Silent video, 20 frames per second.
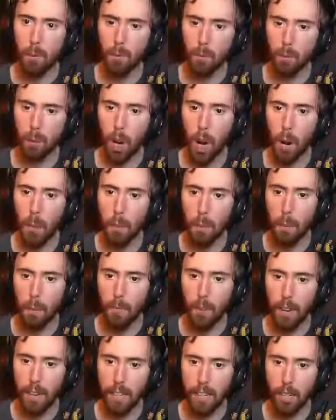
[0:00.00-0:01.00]
Rob, I'm
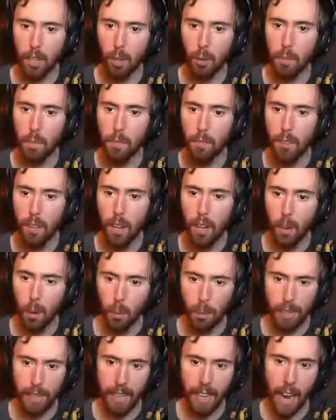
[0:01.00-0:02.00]
inviting you. We
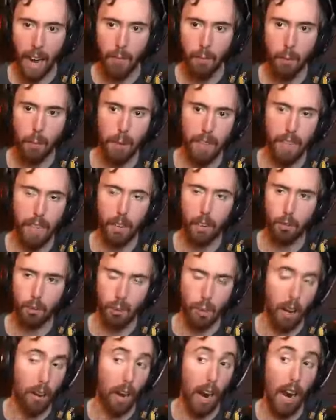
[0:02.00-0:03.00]
need everybody else. We
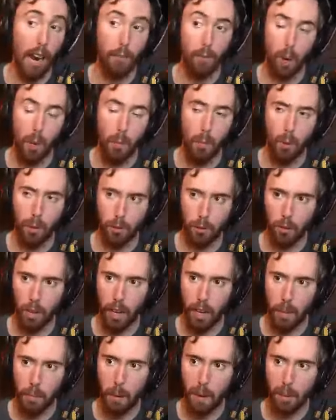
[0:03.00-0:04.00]
have, I have one more
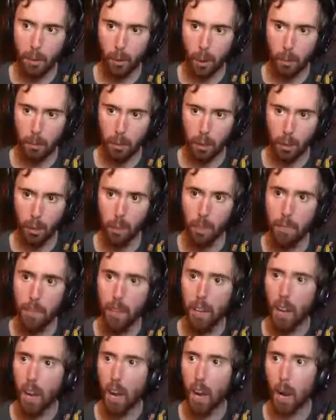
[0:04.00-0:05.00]
slot in my group too.
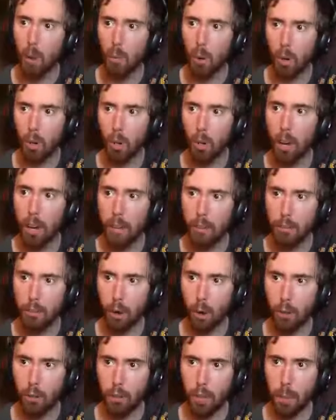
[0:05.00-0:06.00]
Uh, Warlock,
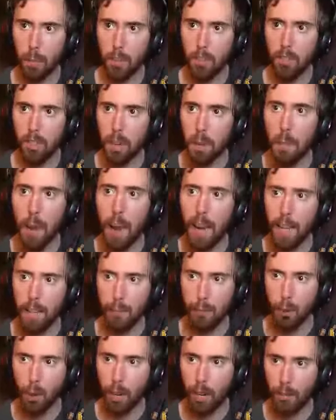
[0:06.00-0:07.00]
start summons in the back if
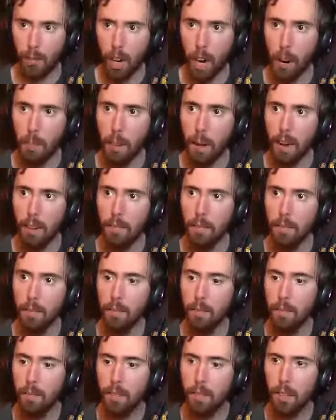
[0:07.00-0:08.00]
you're out of combat.
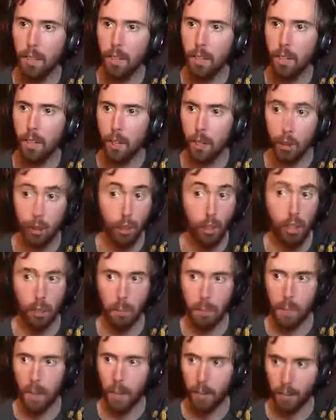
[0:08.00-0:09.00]
You shouldn't
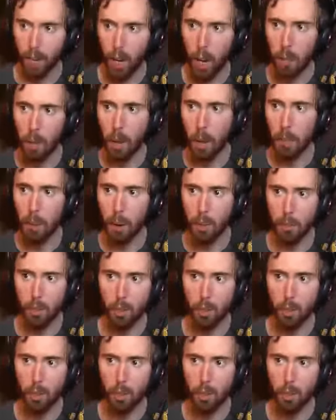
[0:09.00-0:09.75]
be out of combat, but I'm sure